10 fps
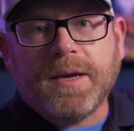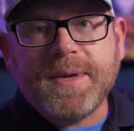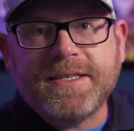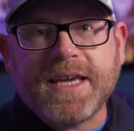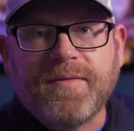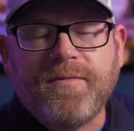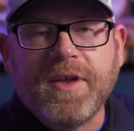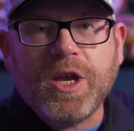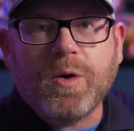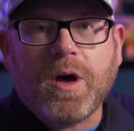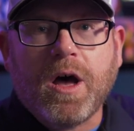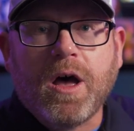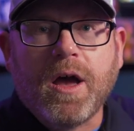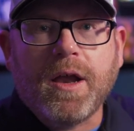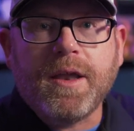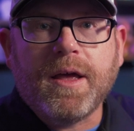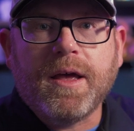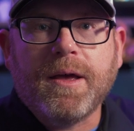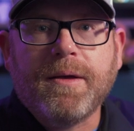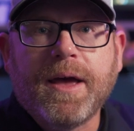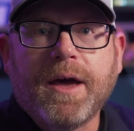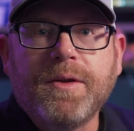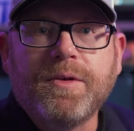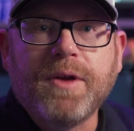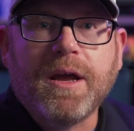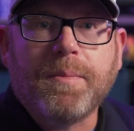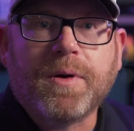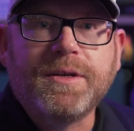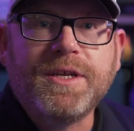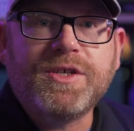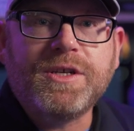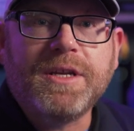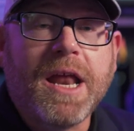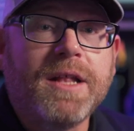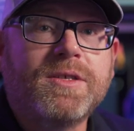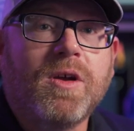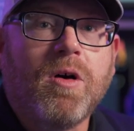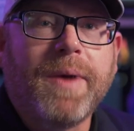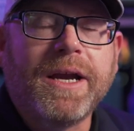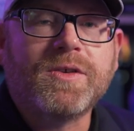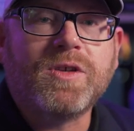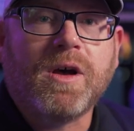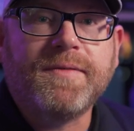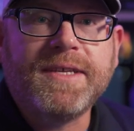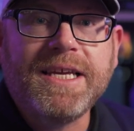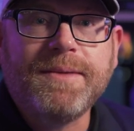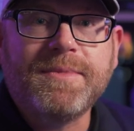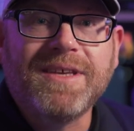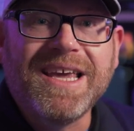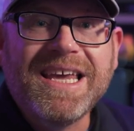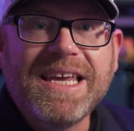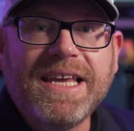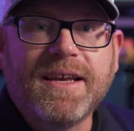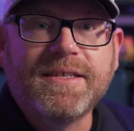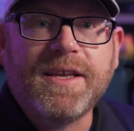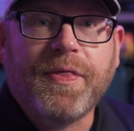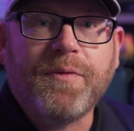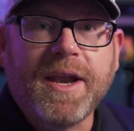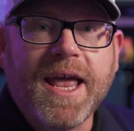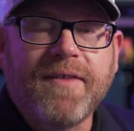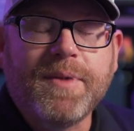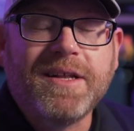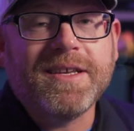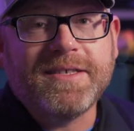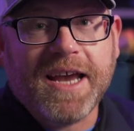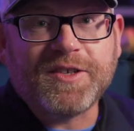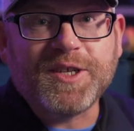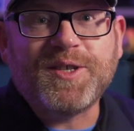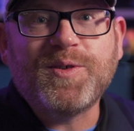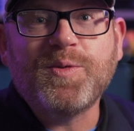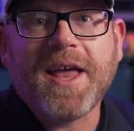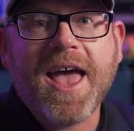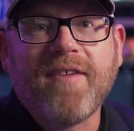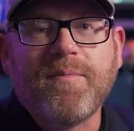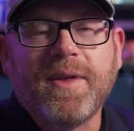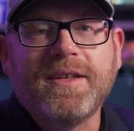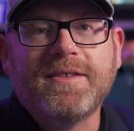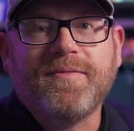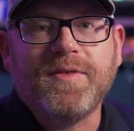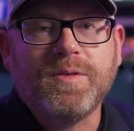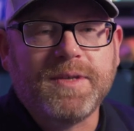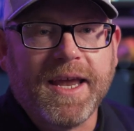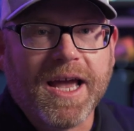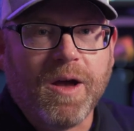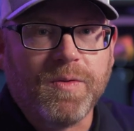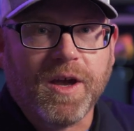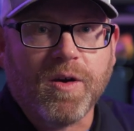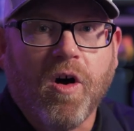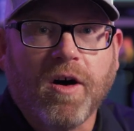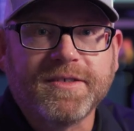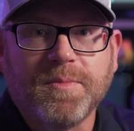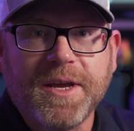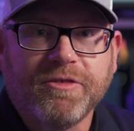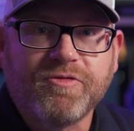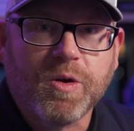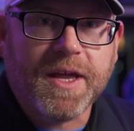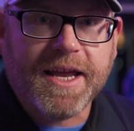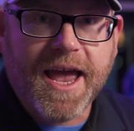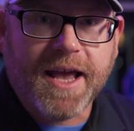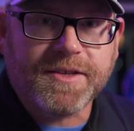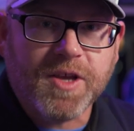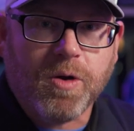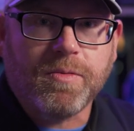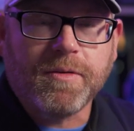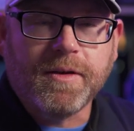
He's got a video on how to create a partition and install Microsoft Teams. He does it in 3.5 minutes. It's actually 2.5 minutes if you take out the awesome intro that he has. So